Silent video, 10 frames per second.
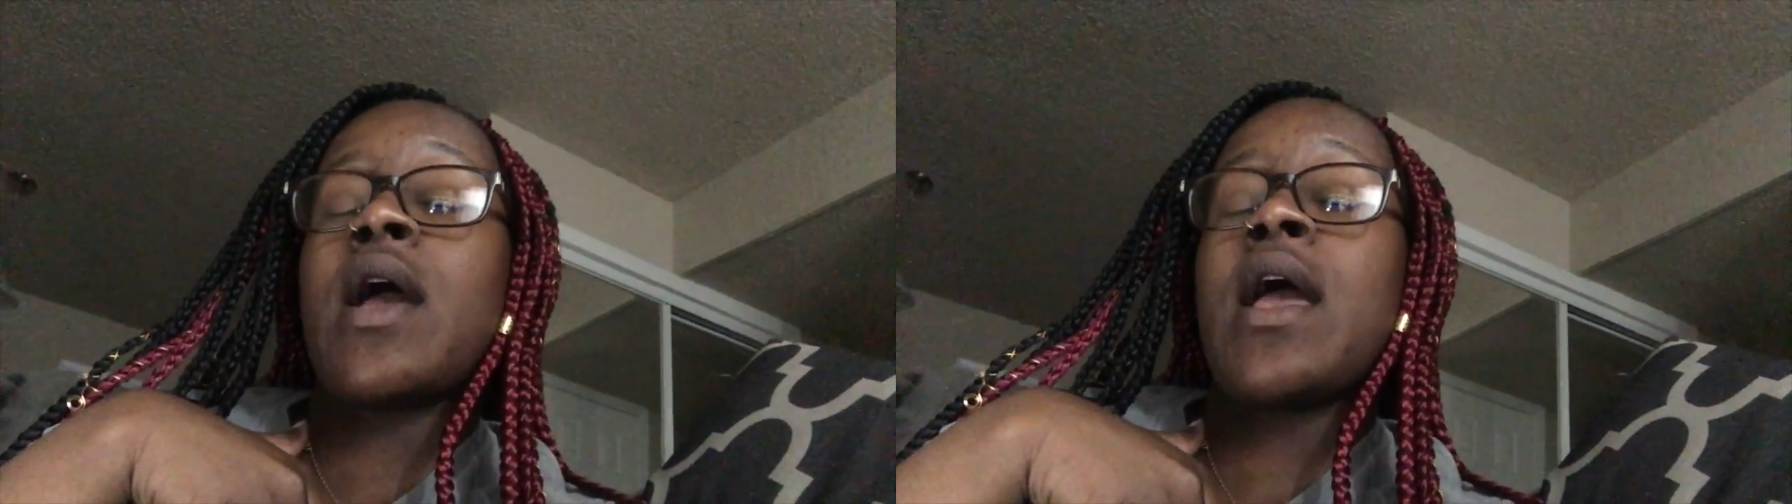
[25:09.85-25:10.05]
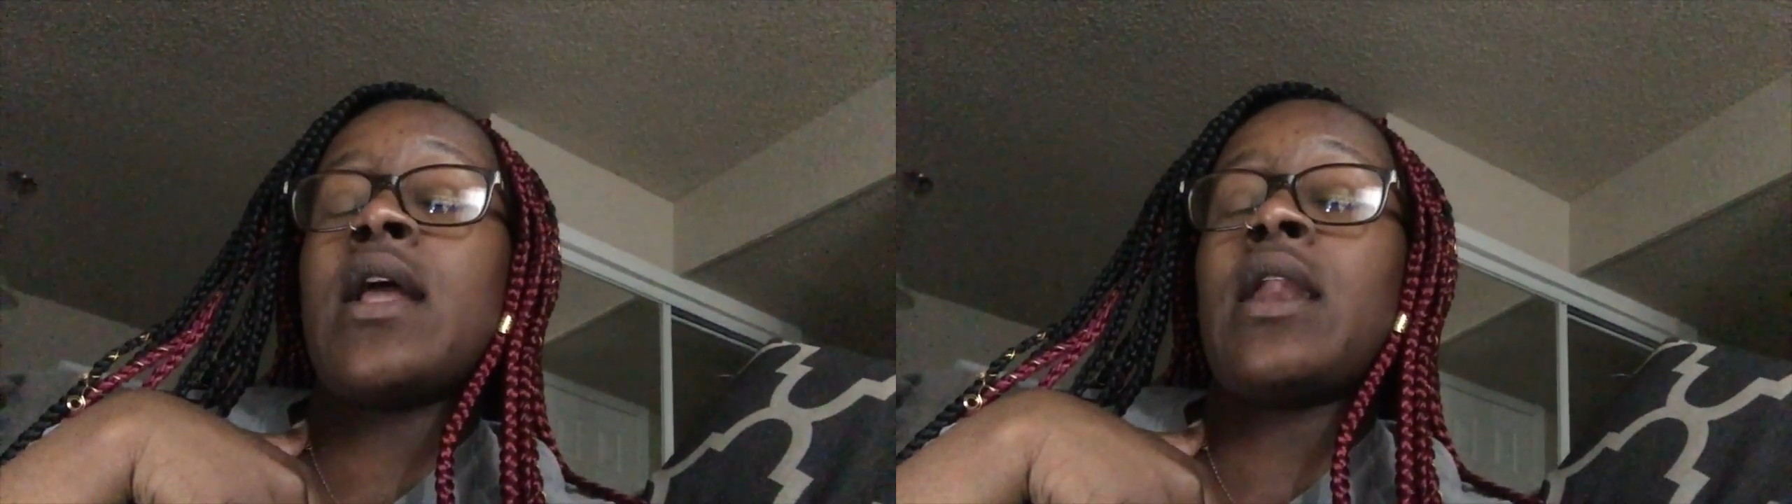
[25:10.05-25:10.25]

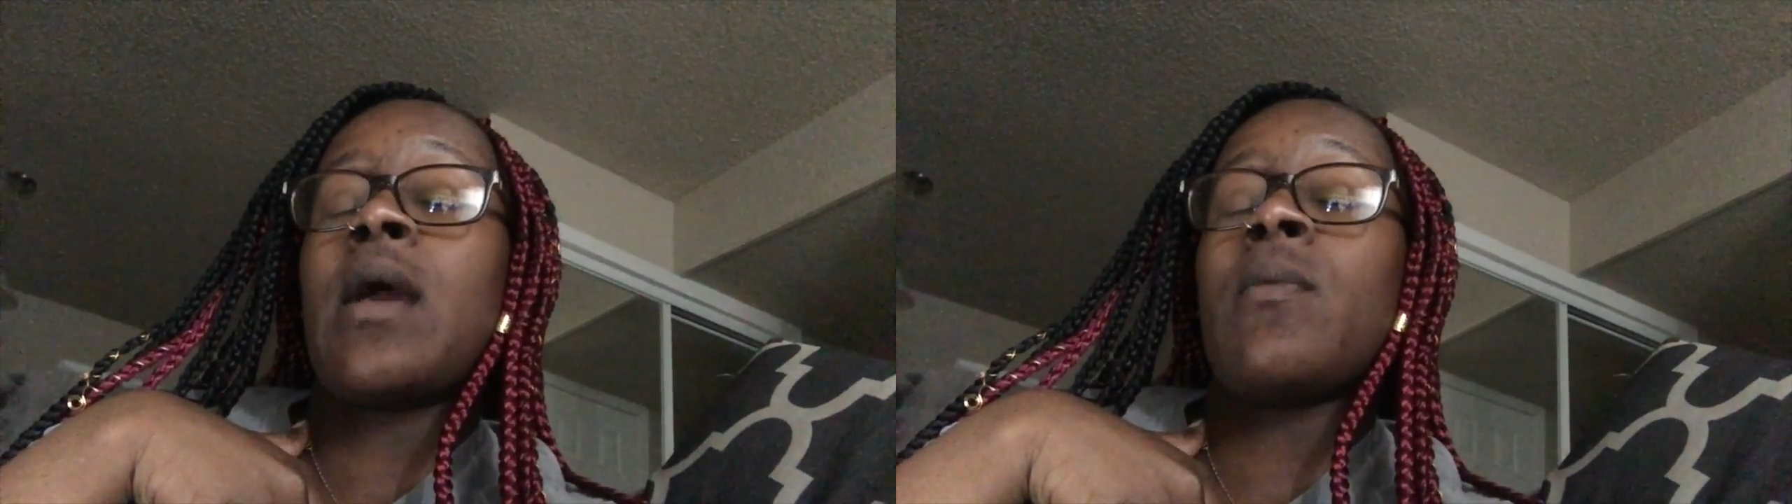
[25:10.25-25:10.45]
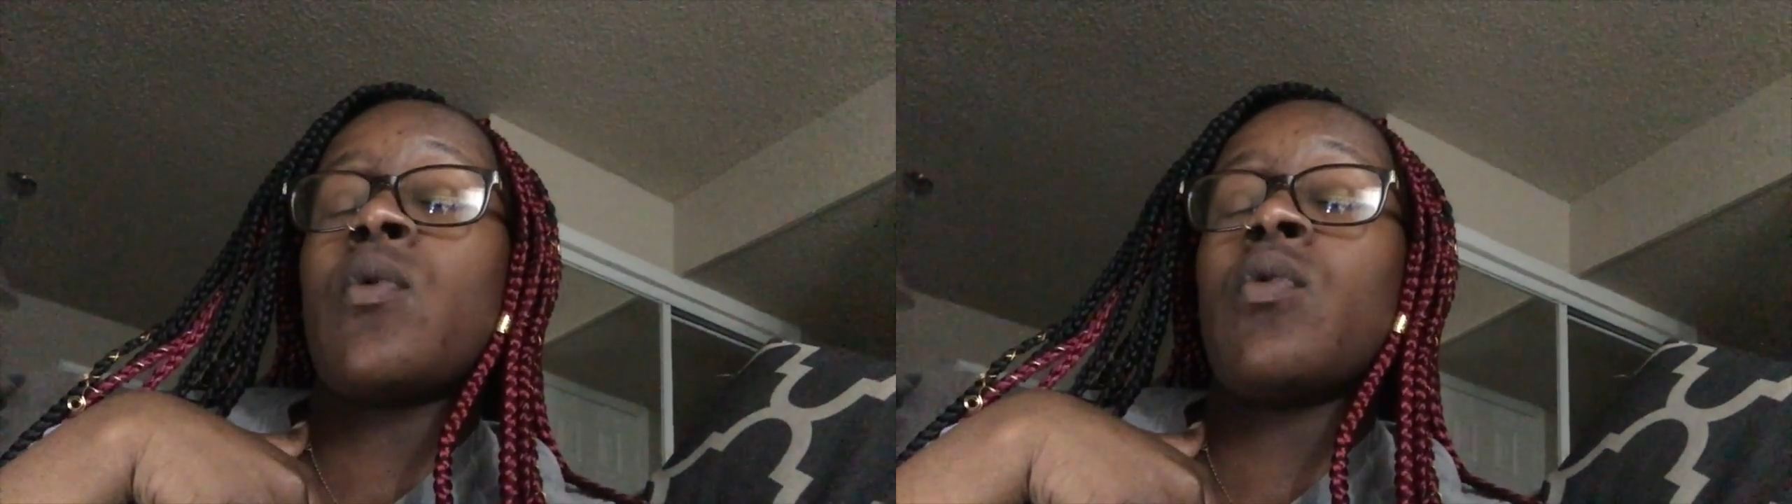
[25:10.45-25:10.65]
and
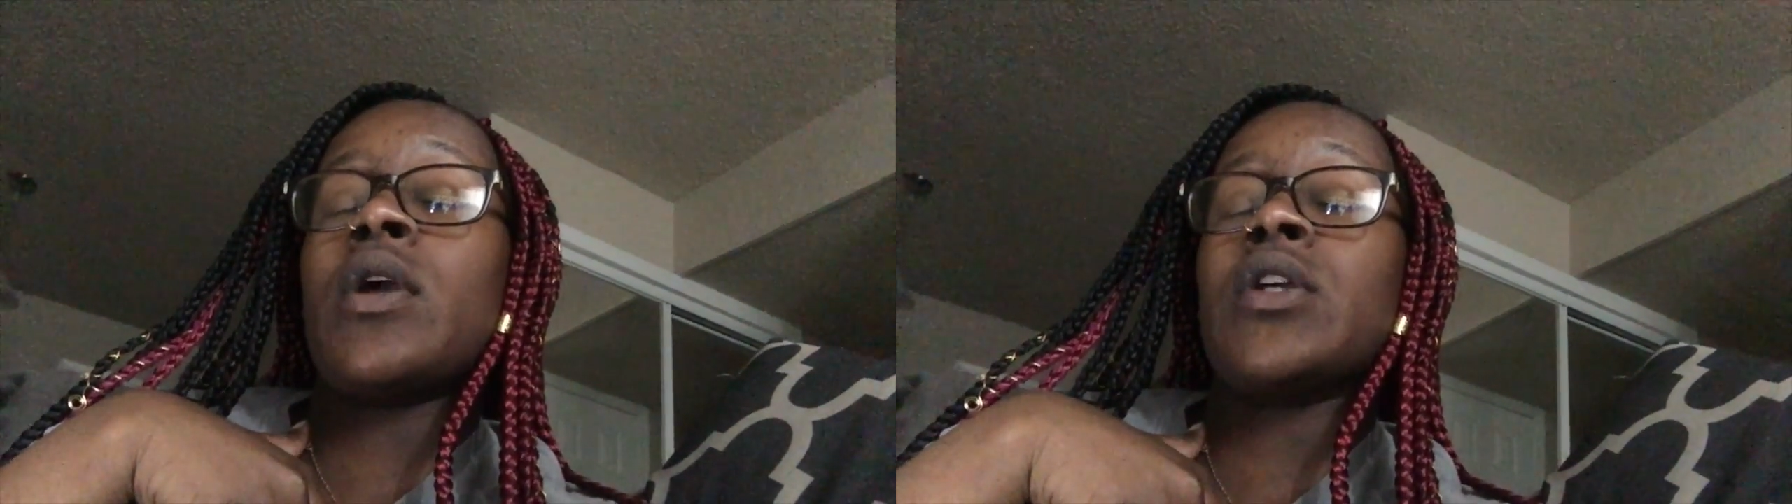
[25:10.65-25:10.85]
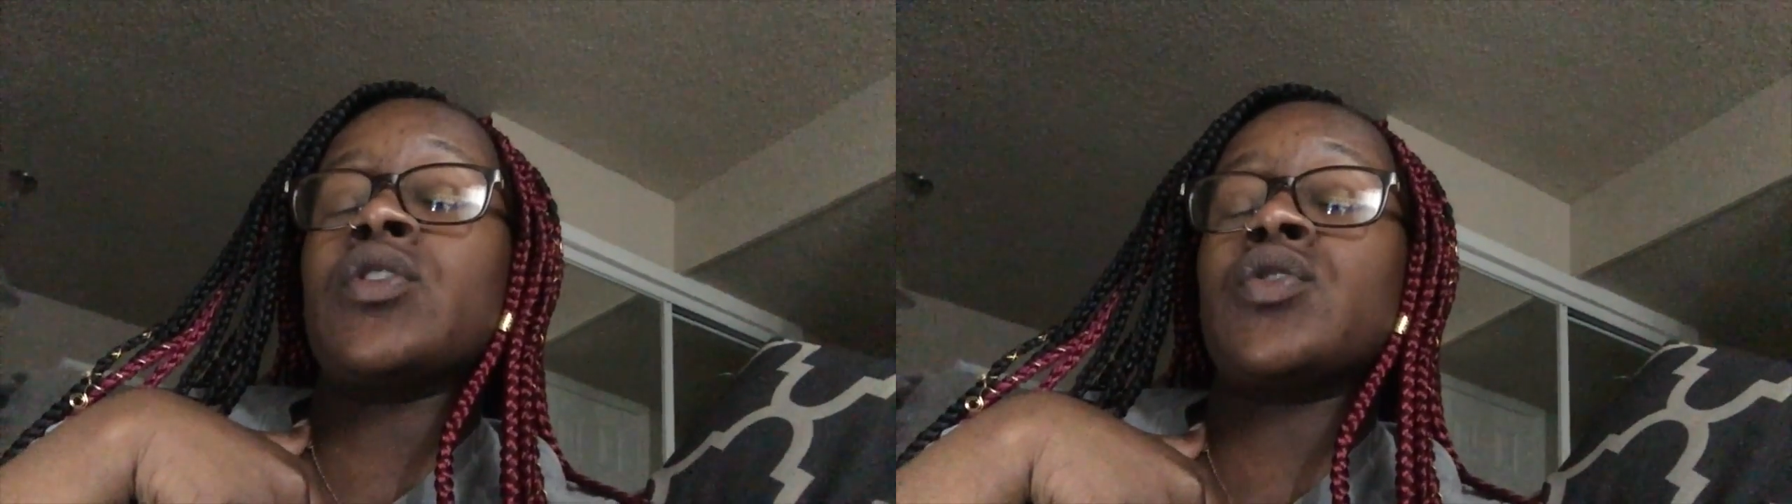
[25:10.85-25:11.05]
I'm
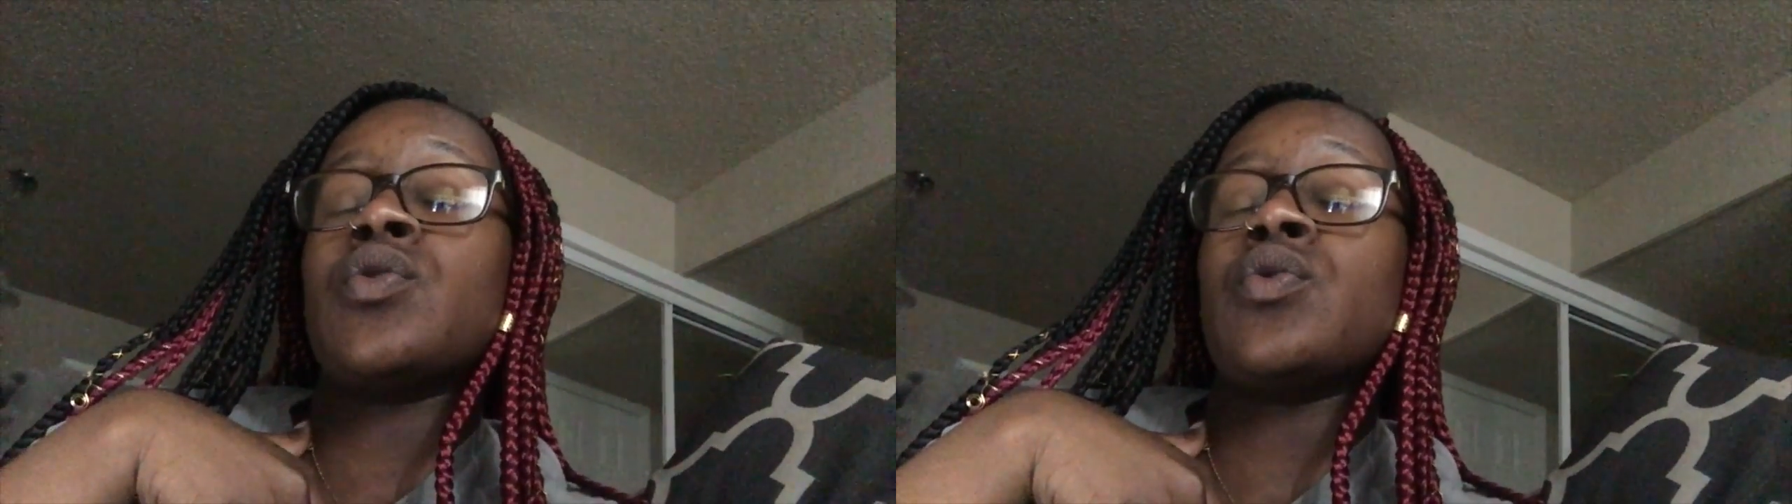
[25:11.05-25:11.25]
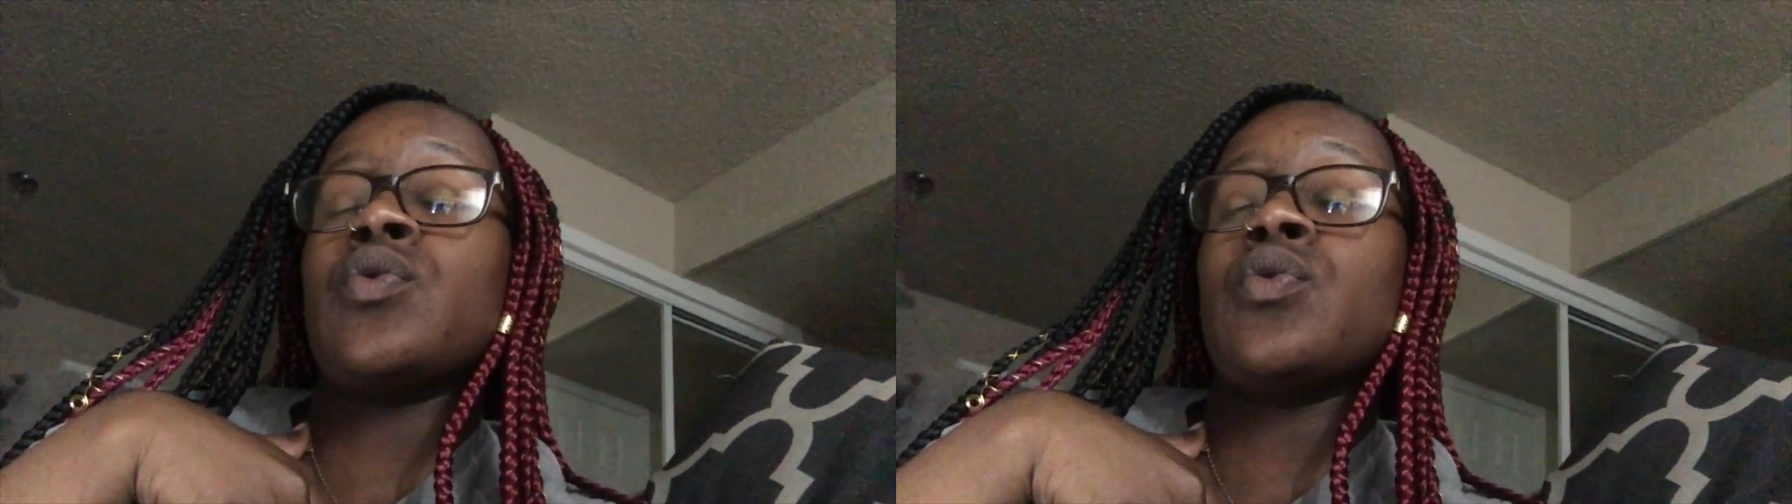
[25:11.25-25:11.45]
going
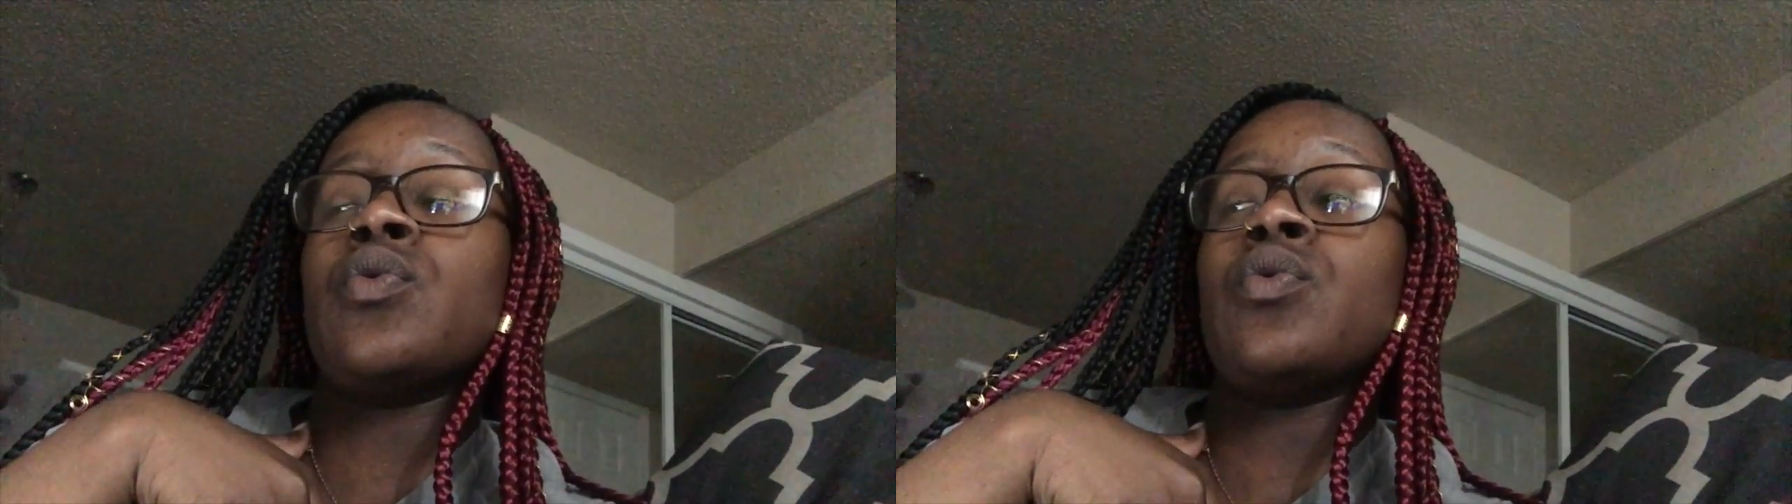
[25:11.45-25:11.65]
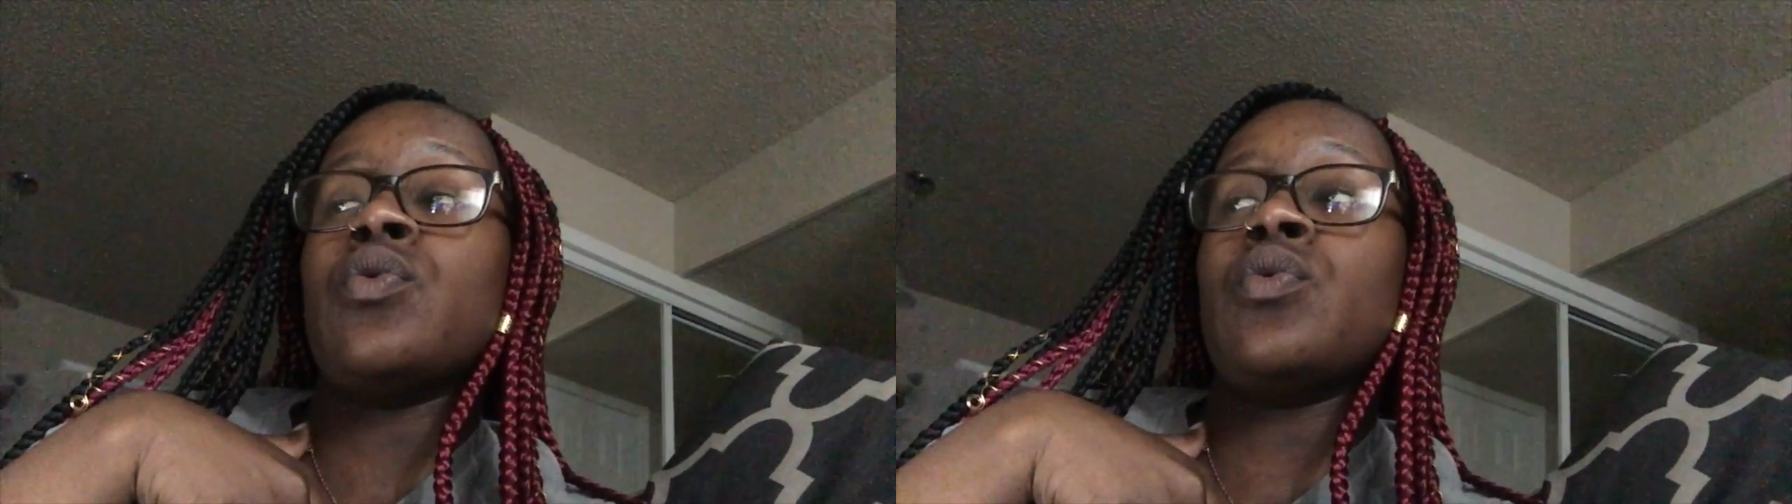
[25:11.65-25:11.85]

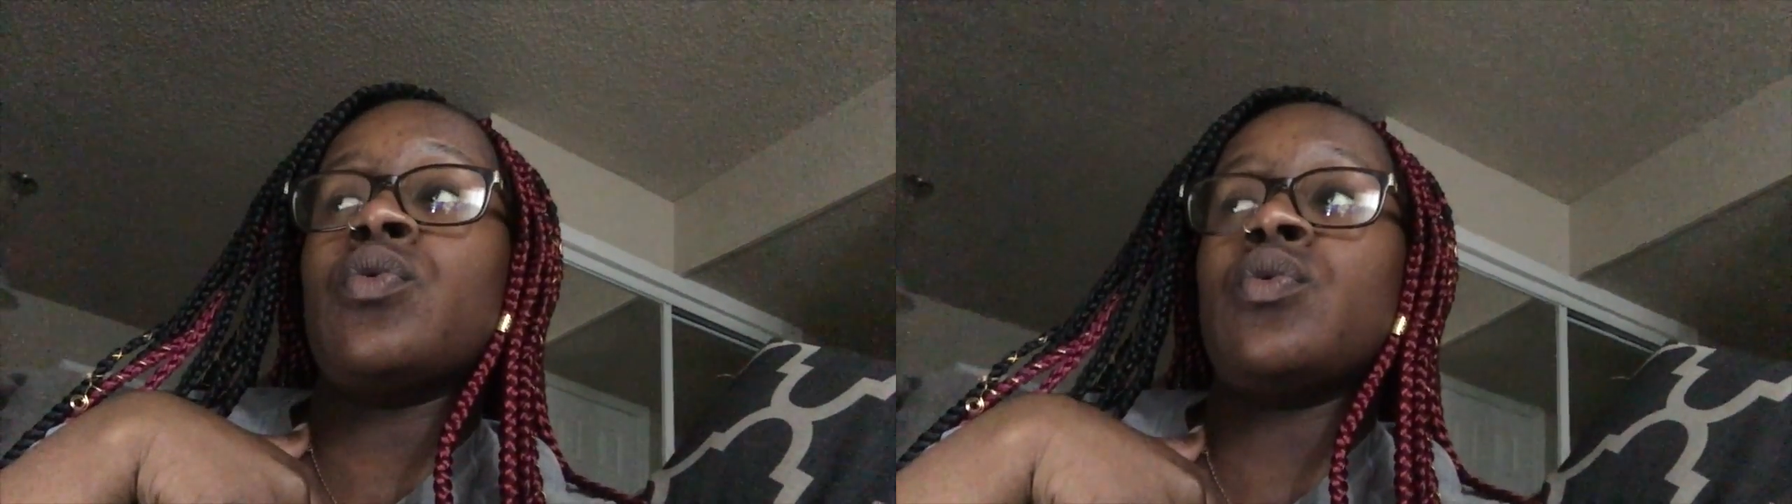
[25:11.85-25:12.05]
to